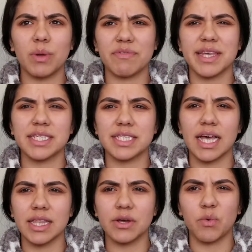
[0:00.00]
if they
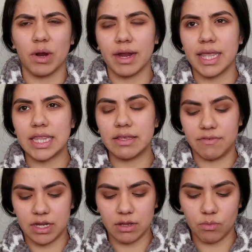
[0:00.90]
sell it where I live
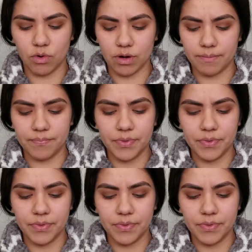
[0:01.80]
anymore.